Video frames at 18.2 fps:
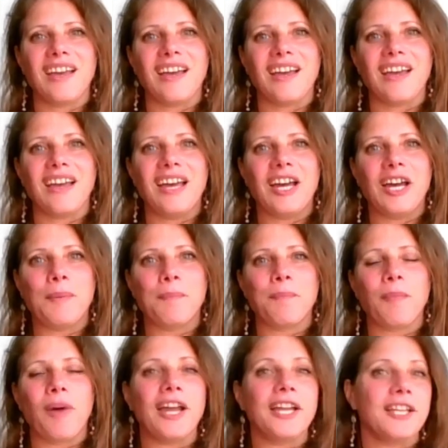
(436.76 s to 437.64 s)

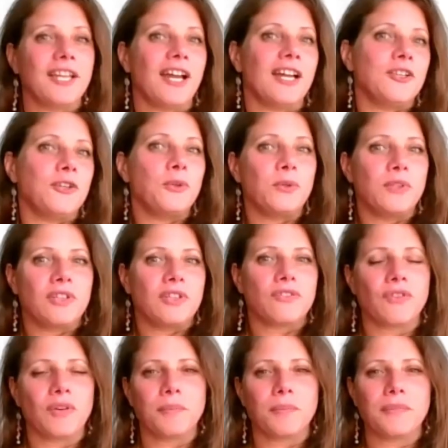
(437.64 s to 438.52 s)
um, I, I knew this
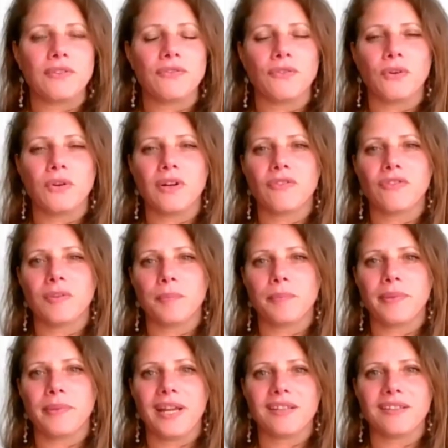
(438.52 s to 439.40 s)
from before, from
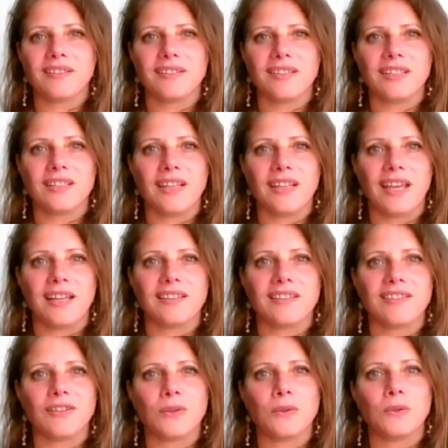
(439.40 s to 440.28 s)
practicing that,
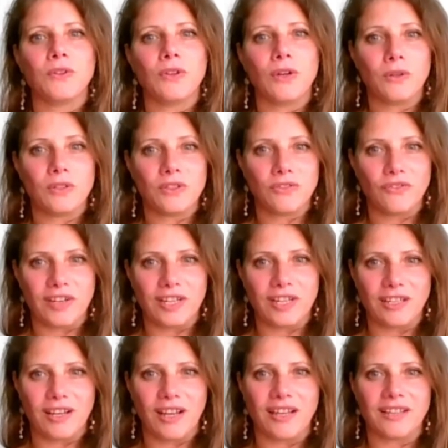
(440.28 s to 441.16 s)
although it's
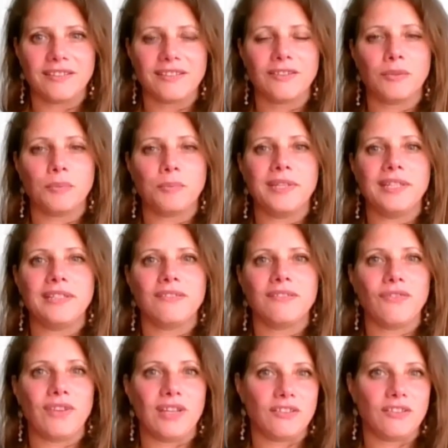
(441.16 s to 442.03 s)
very nice to meet
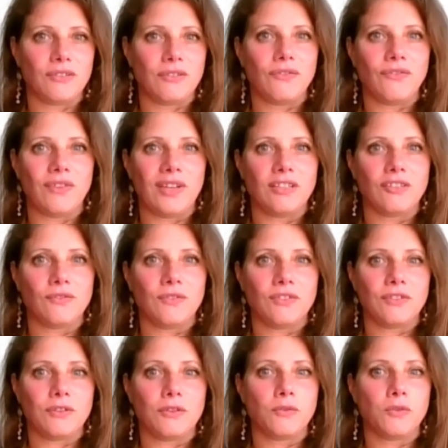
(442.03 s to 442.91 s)
face to face
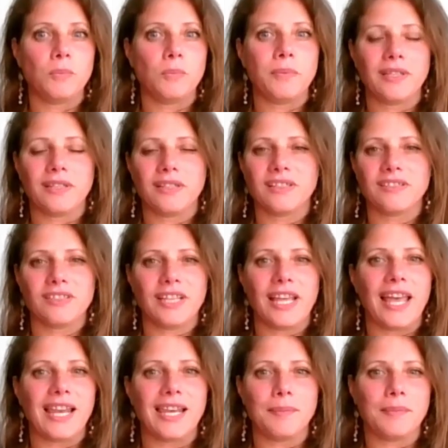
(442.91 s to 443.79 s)
with a group, and there's an
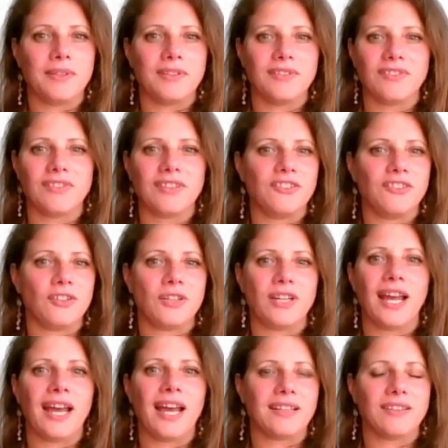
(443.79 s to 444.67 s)
element that you
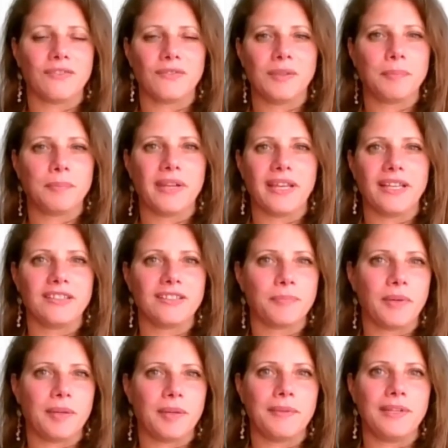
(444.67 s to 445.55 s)
can't replace
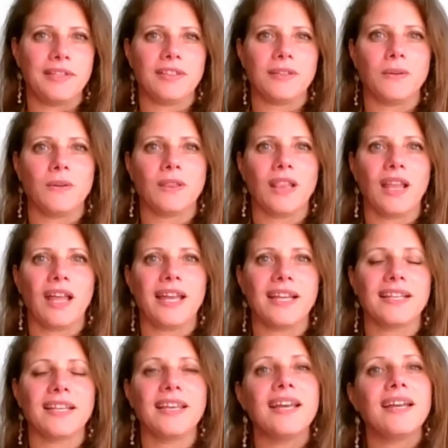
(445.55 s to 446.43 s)
by meeting
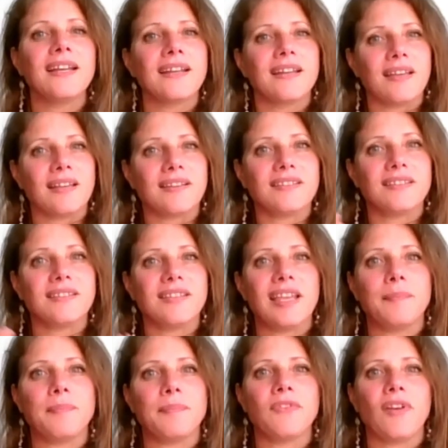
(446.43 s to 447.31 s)
online, but at the
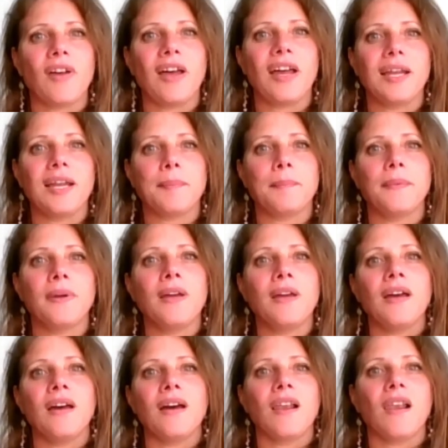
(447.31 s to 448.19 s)
same time,
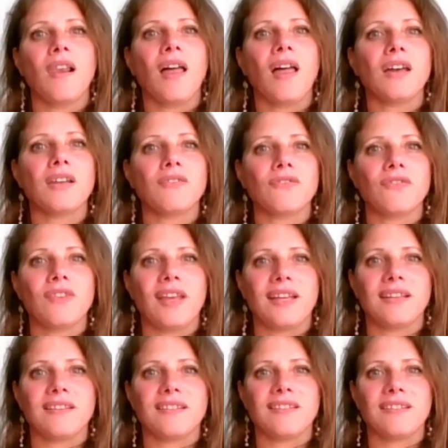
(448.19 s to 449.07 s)
a lot of
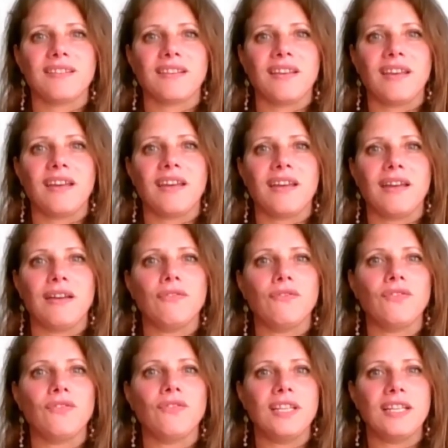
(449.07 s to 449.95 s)
that uh,
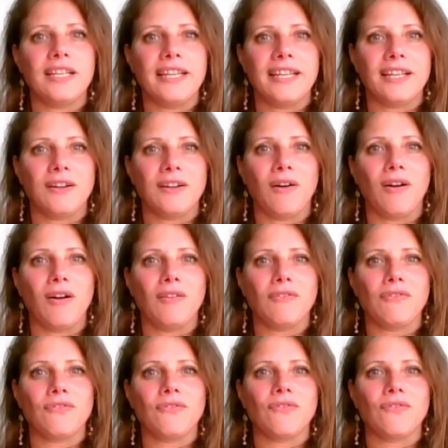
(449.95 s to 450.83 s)
feeling of
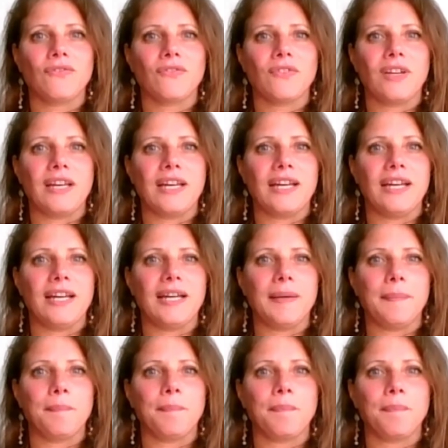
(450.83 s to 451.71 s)

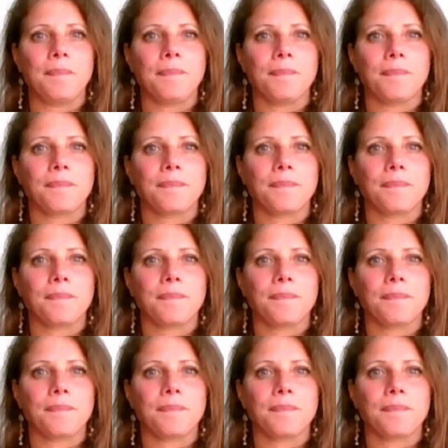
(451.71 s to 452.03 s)
um,